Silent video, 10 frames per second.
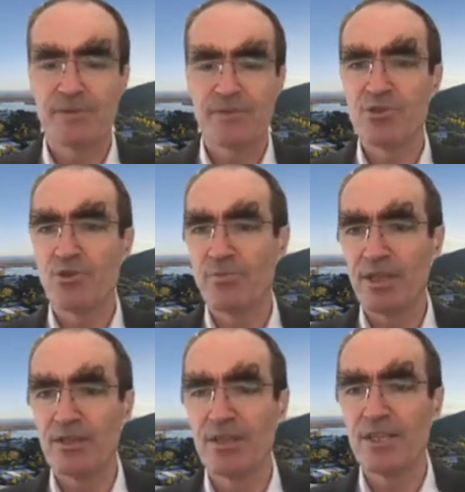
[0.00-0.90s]
in which you'll be
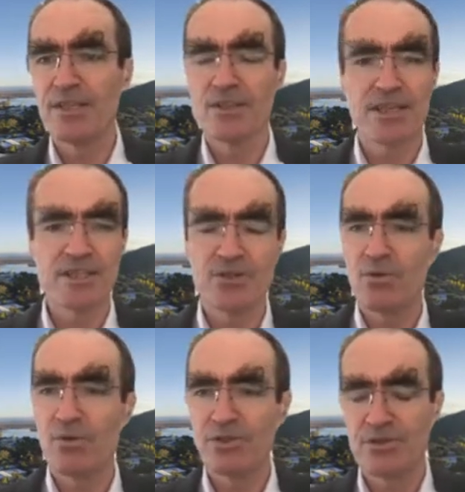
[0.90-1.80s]
learning, your lecture
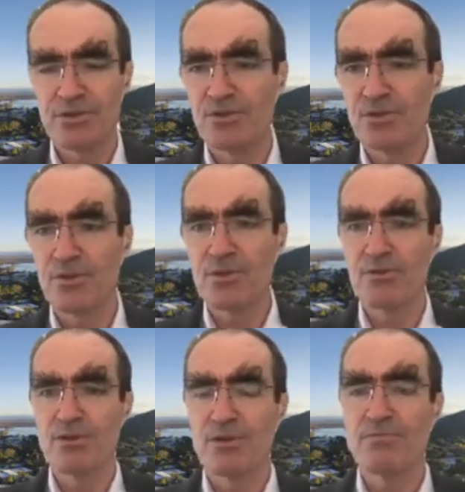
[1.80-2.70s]
halls, your tutorial
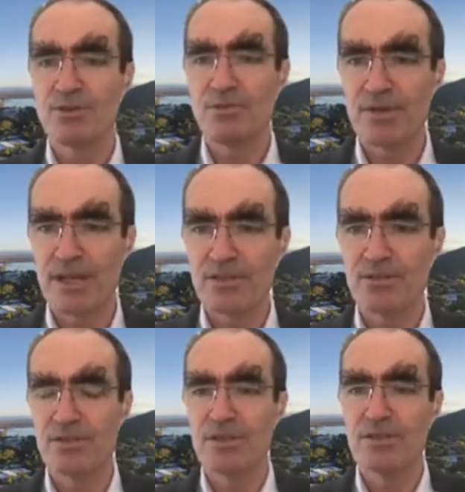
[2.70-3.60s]
rooms, your
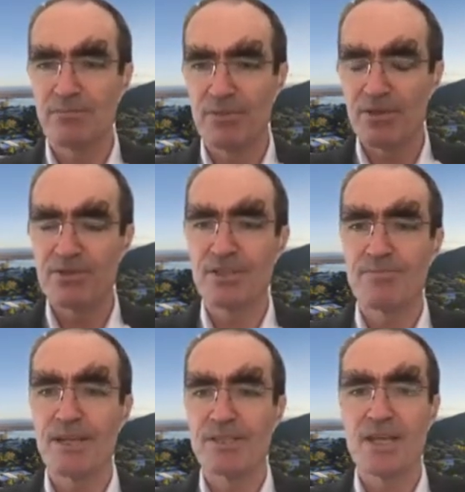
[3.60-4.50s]
practical laboratory
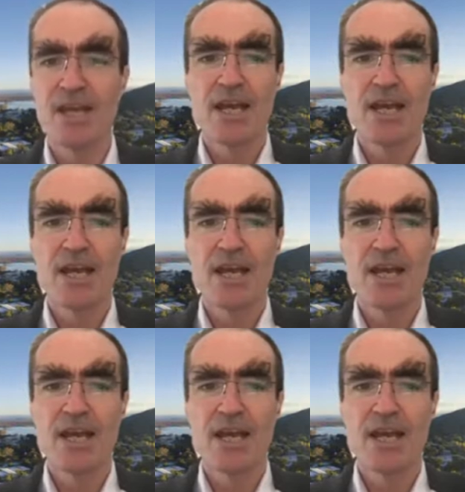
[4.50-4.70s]
space,